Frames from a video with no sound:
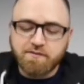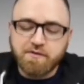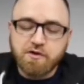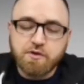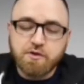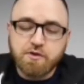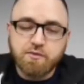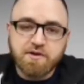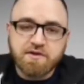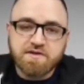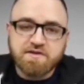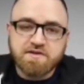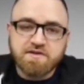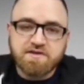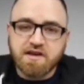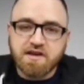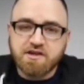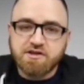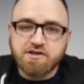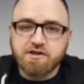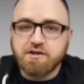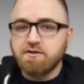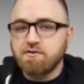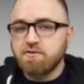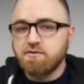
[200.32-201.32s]
viewing
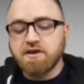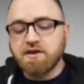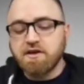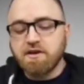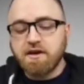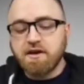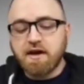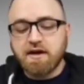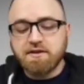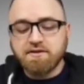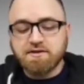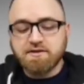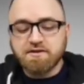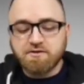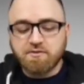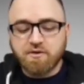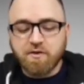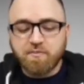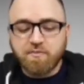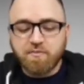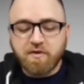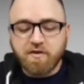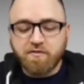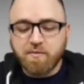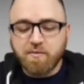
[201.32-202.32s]
session and not
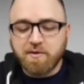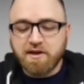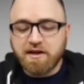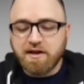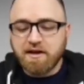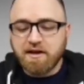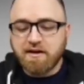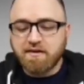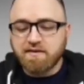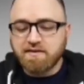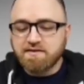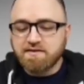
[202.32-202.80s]
disrupt everybody